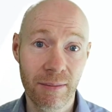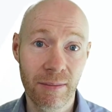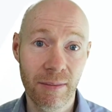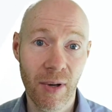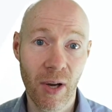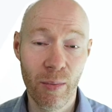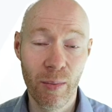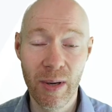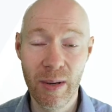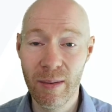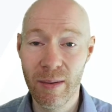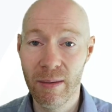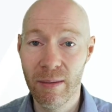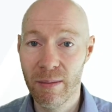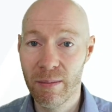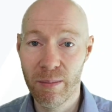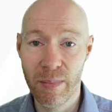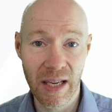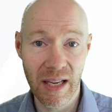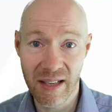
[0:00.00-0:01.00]
how we,
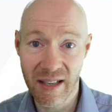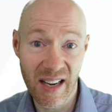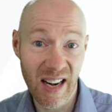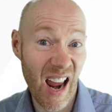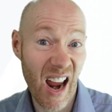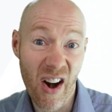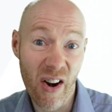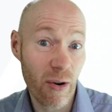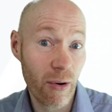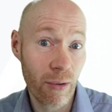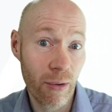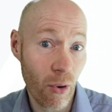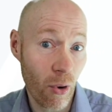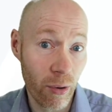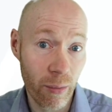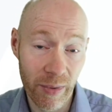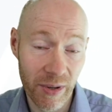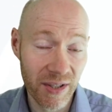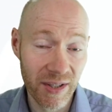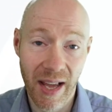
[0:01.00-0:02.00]
be it an error or a
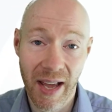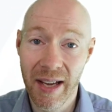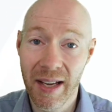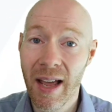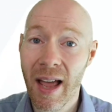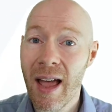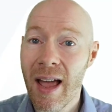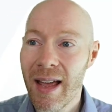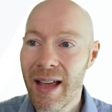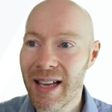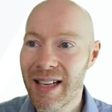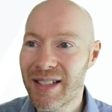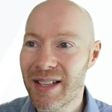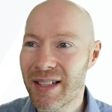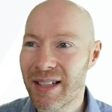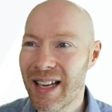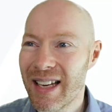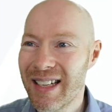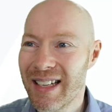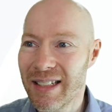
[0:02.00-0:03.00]
mistake, is
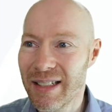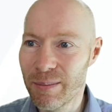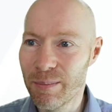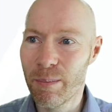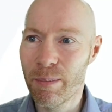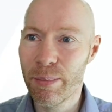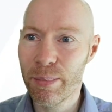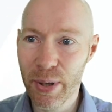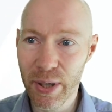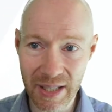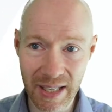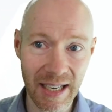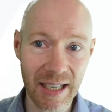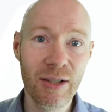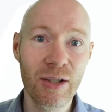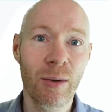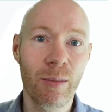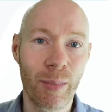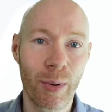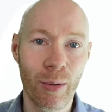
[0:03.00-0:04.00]
that it is
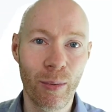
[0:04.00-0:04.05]
predictable.